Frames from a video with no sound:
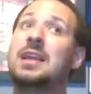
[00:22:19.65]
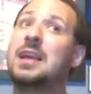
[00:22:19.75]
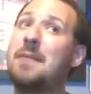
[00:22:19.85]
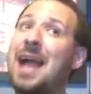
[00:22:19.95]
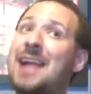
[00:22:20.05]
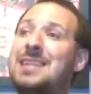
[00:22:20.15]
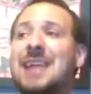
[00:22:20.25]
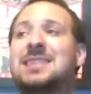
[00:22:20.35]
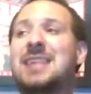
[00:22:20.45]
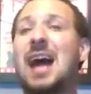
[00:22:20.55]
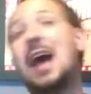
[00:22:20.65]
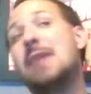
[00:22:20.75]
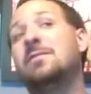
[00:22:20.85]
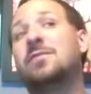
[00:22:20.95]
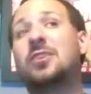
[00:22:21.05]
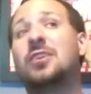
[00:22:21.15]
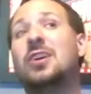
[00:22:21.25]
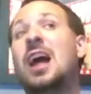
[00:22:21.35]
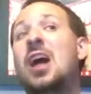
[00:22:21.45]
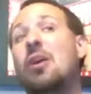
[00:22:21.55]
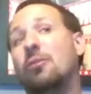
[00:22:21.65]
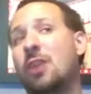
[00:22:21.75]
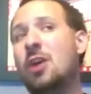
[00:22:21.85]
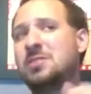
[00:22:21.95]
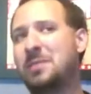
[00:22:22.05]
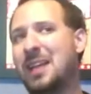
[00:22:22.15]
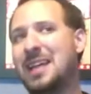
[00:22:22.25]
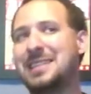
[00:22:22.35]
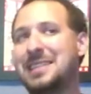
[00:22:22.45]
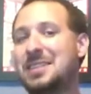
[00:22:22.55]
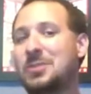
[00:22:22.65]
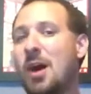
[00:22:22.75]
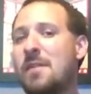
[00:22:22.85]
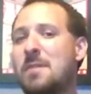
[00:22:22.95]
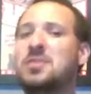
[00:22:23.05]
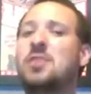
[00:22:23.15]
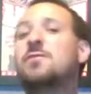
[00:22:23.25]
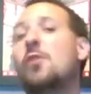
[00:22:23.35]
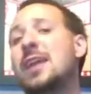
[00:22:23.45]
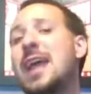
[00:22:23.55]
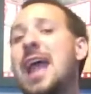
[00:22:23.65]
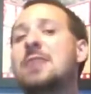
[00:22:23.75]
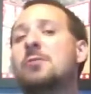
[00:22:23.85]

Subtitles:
Come back next time for Rose Play Season 12, Episode 48,